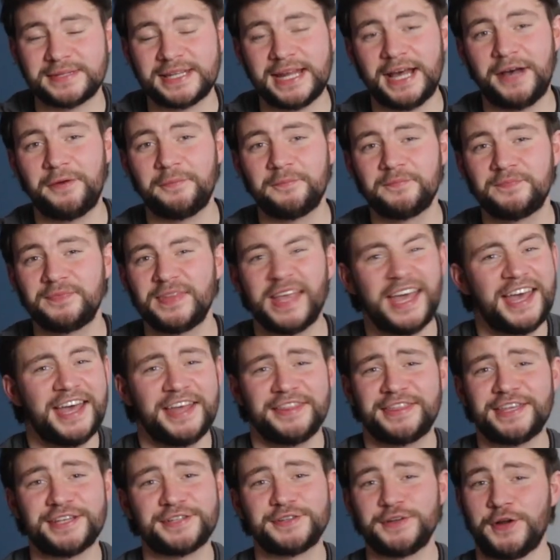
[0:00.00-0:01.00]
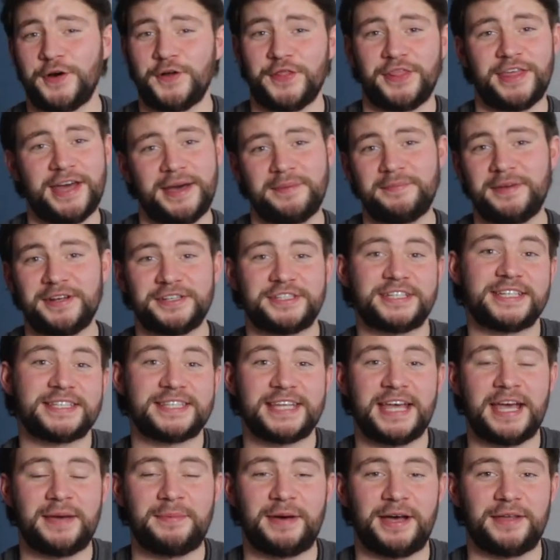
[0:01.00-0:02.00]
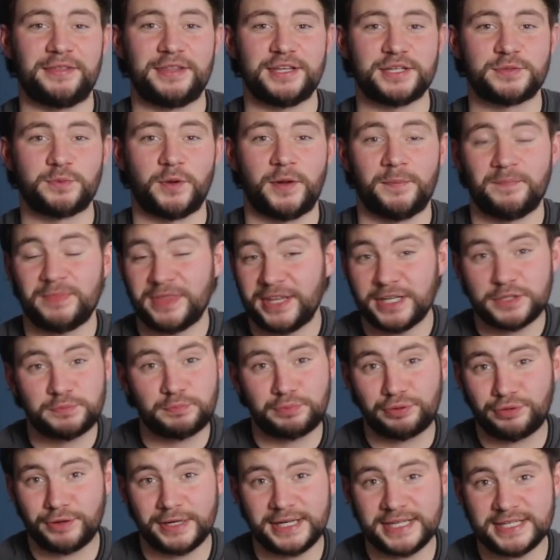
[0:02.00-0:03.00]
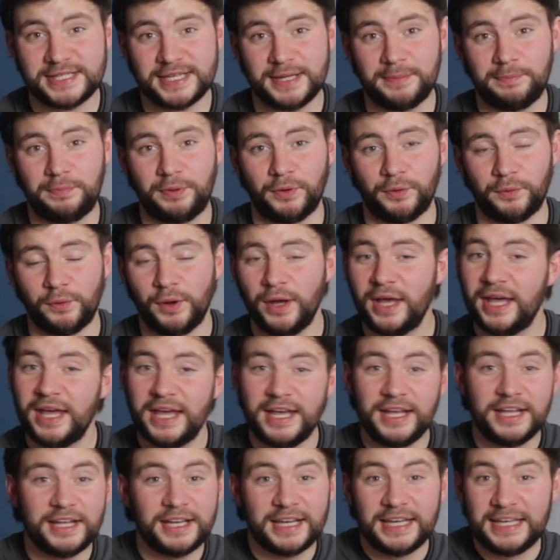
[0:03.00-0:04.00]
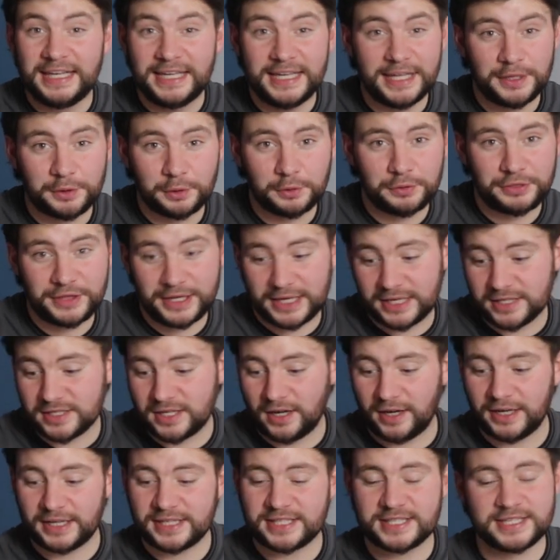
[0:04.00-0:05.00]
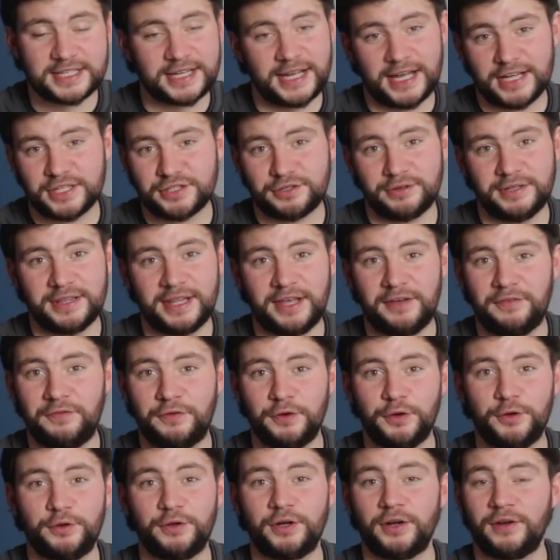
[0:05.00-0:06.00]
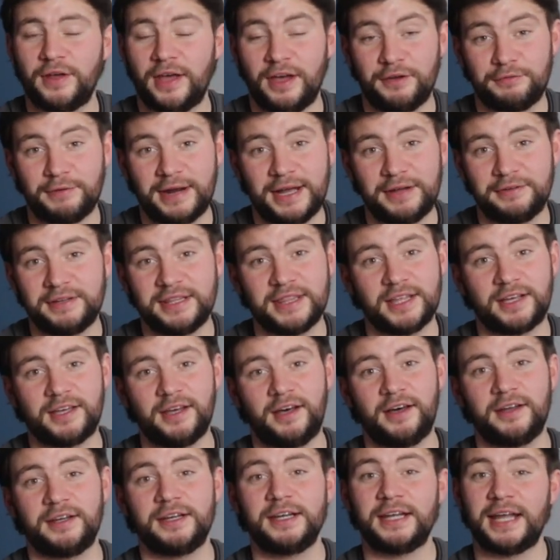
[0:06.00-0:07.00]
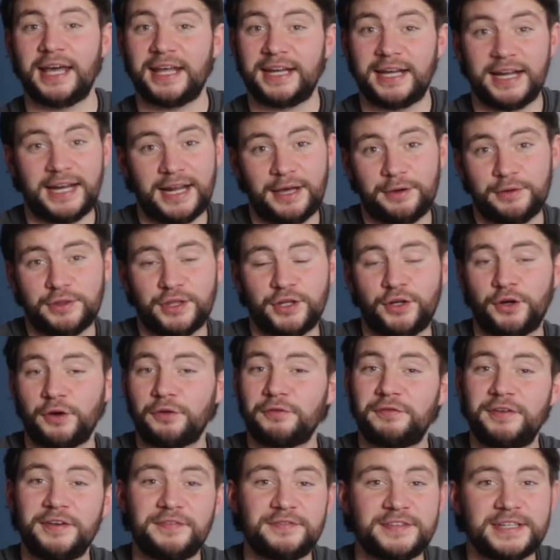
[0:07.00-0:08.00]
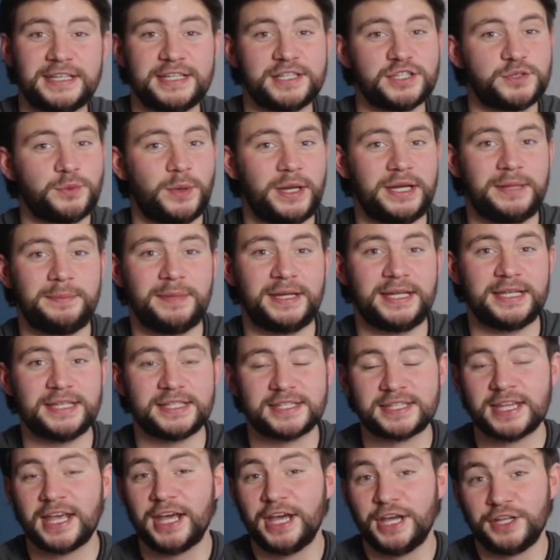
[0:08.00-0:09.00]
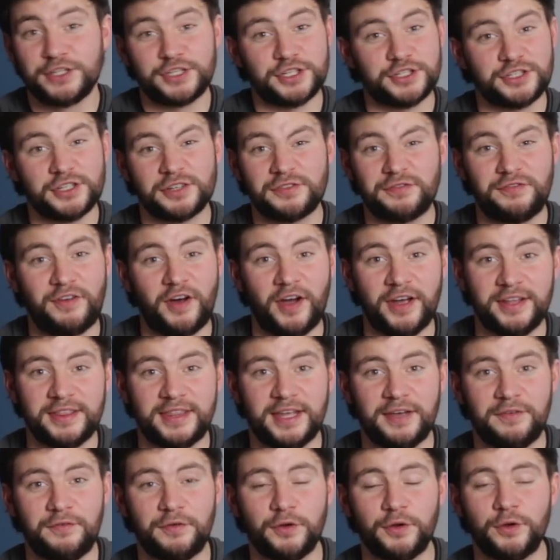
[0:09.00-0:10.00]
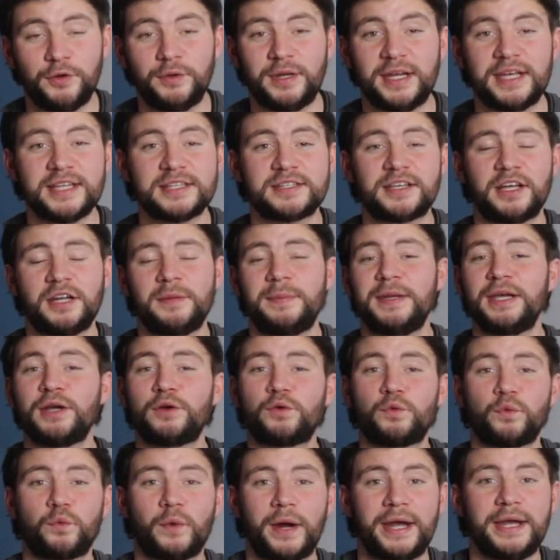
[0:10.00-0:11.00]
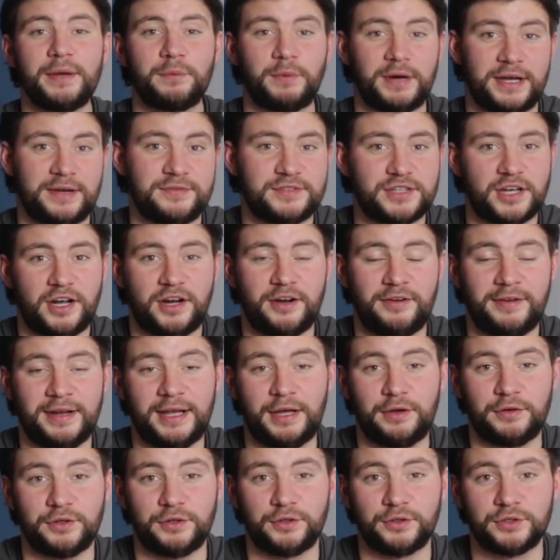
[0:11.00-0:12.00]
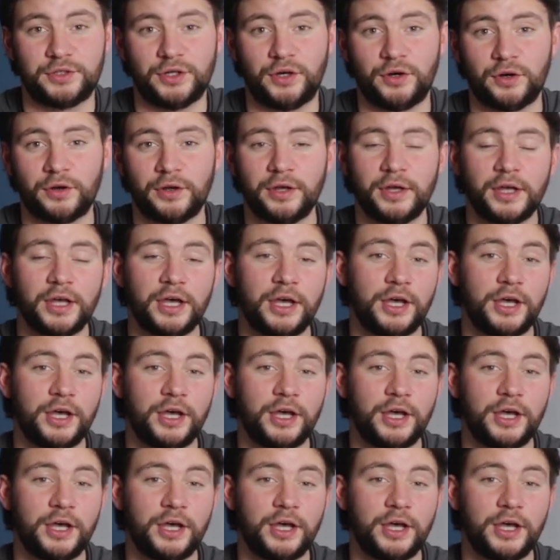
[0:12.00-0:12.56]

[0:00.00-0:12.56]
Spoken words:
Now, there's not that much to say about this one. It's pretty simple. Little things like scattering their food around in the garden and allowing the dog 15-20 minutes to just find their food is going to be a great way of tiring out your dog.